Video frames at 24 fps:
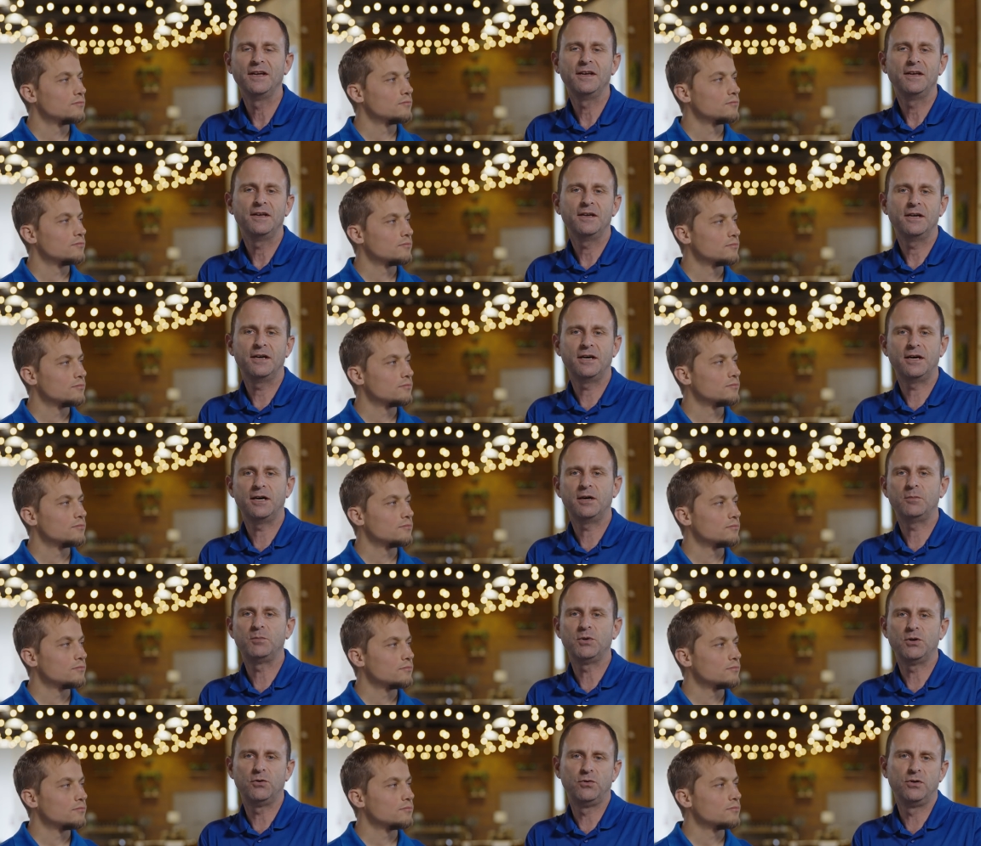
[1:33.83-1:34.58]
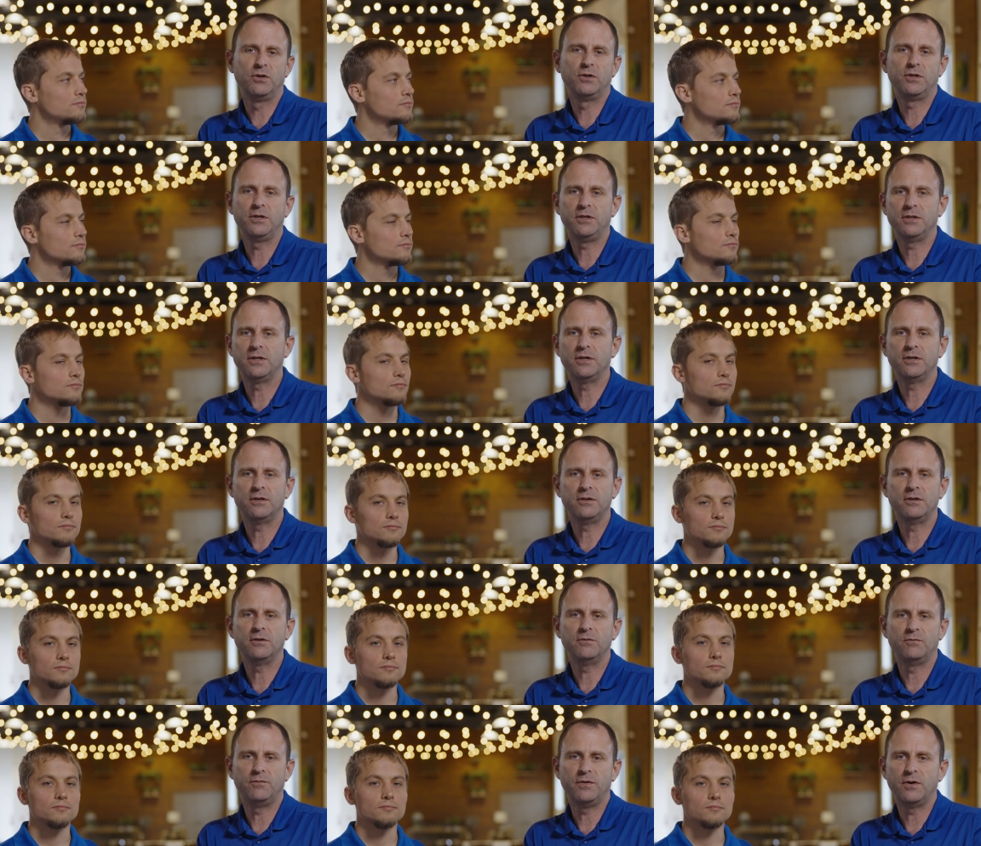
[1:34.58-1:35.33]
Speaker 1: Uh, but really, they're, they're,
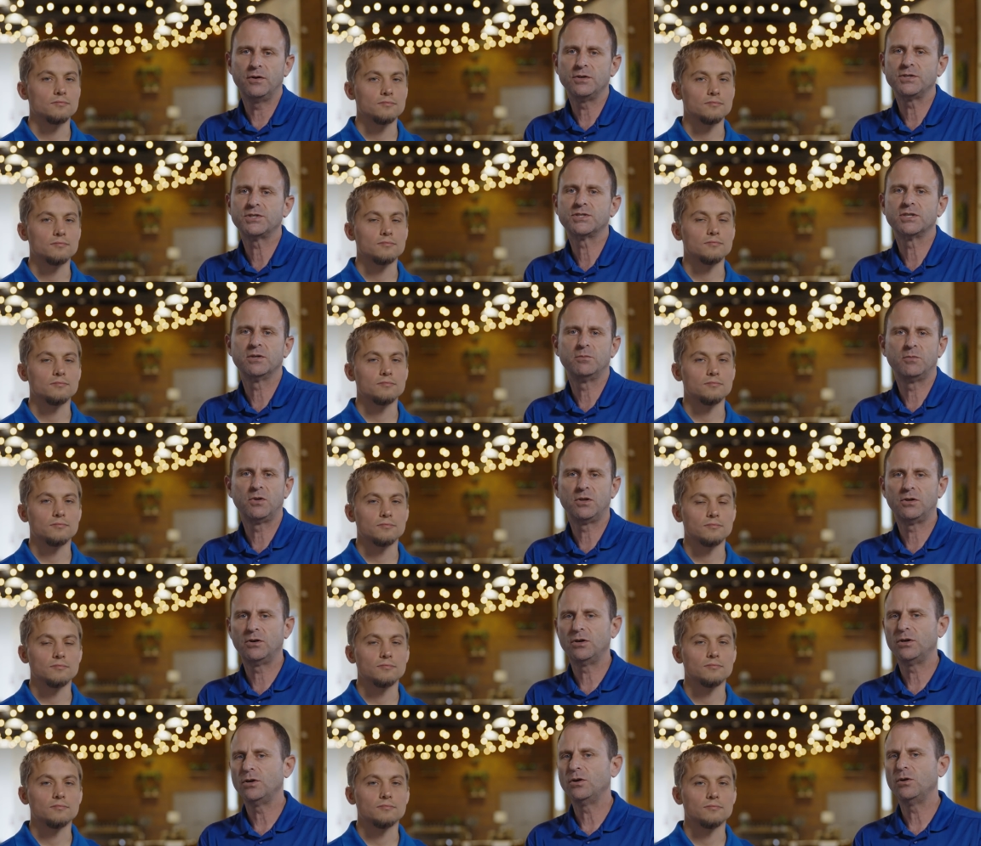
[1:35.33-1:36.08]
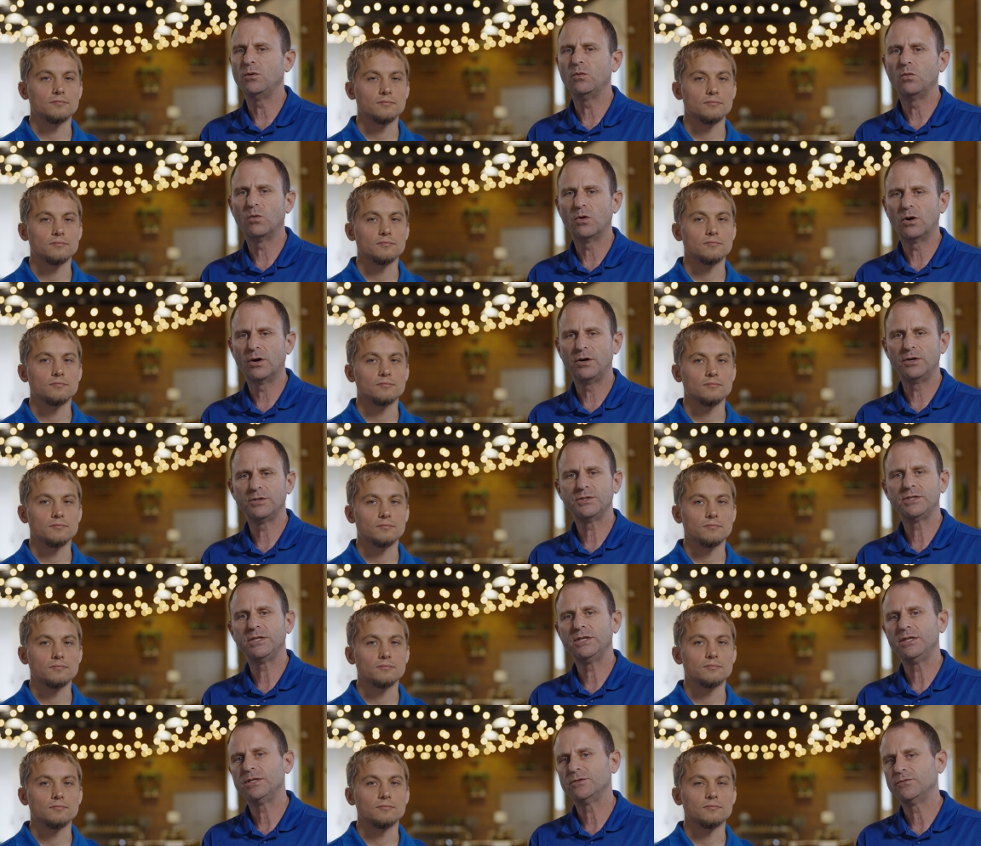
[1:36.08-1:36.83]
very similar in
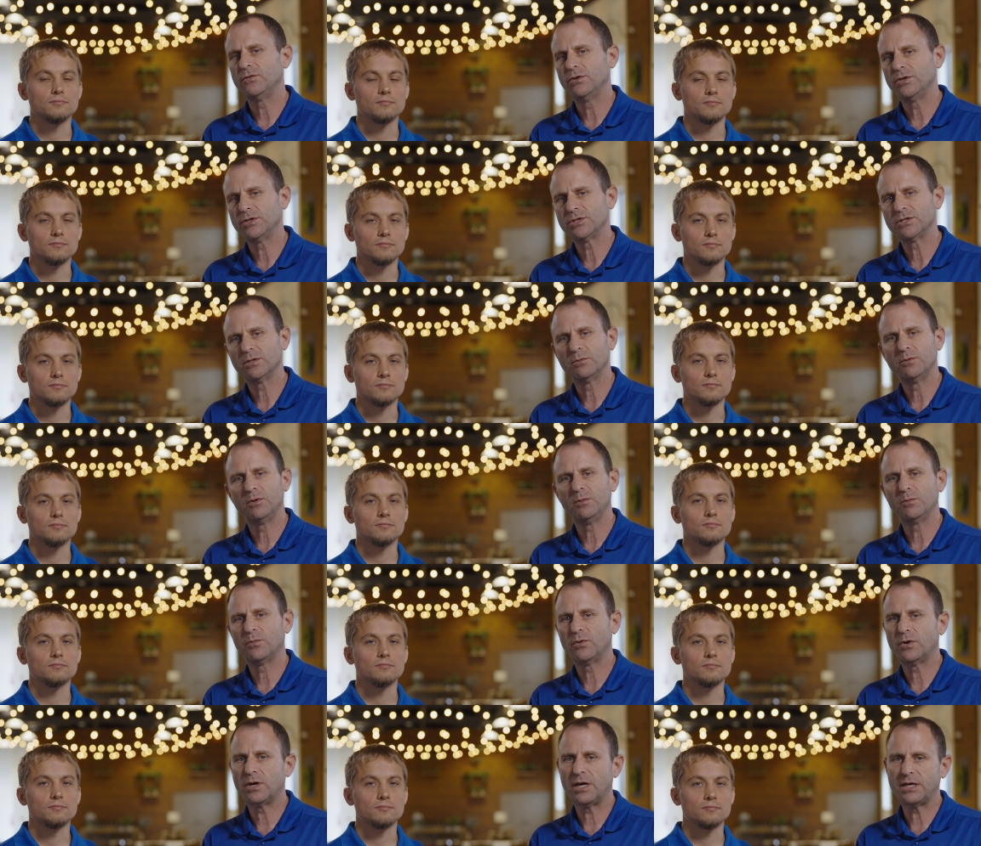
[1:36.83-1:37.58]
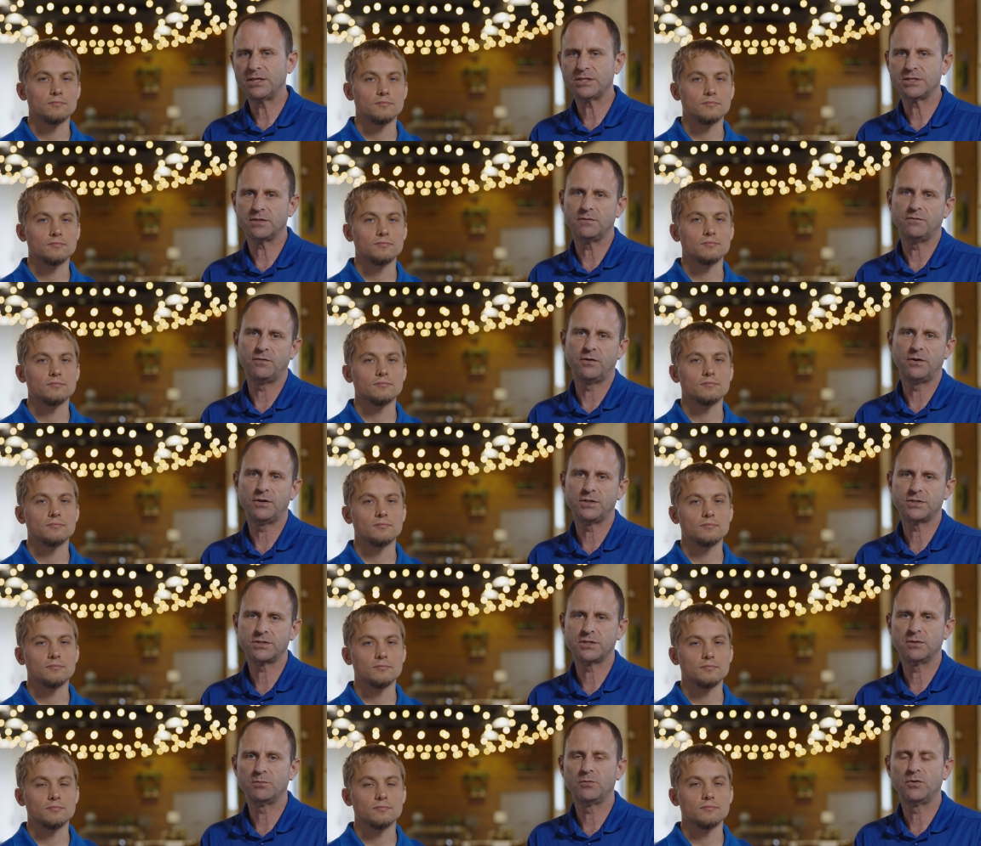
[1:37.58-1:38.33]
warranties, very similar in price, and very
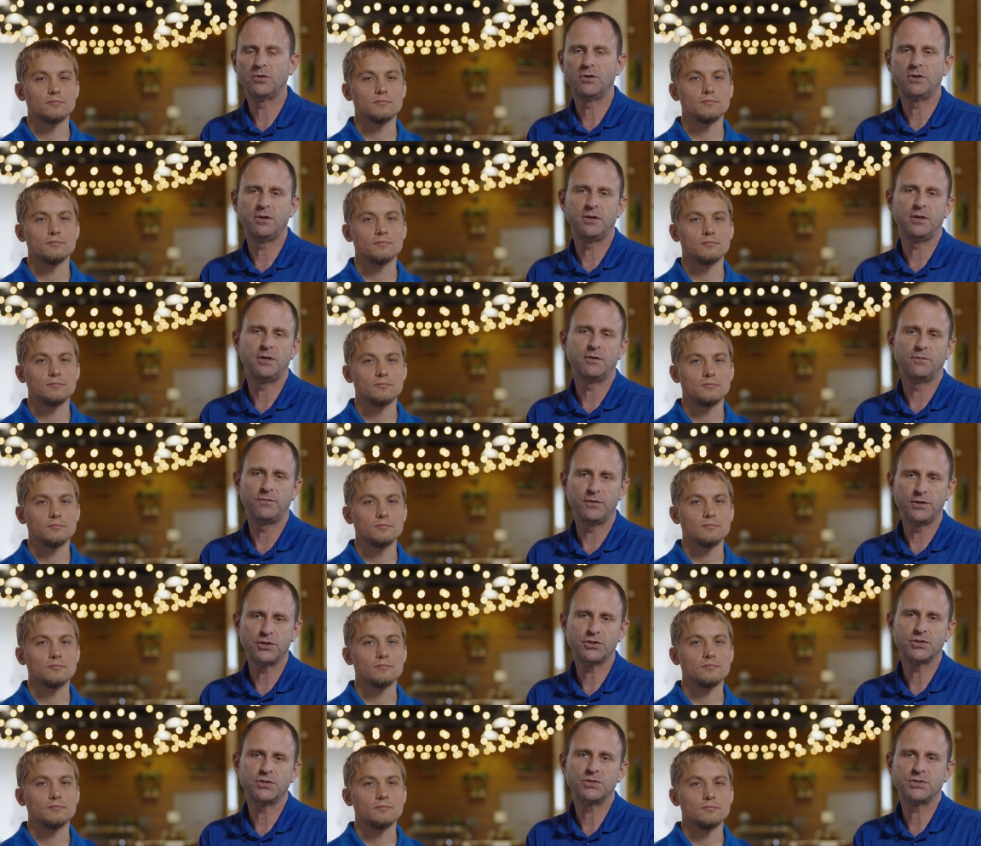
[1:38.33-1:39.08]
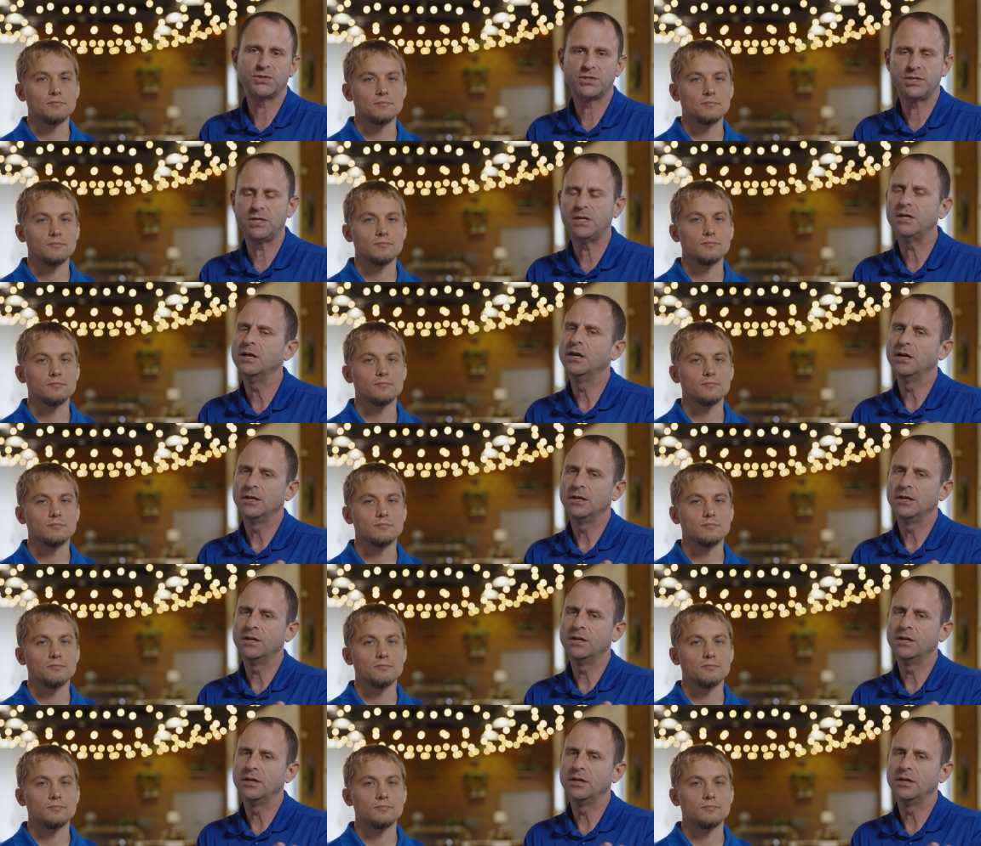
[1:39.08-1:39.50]
similar in efficiency.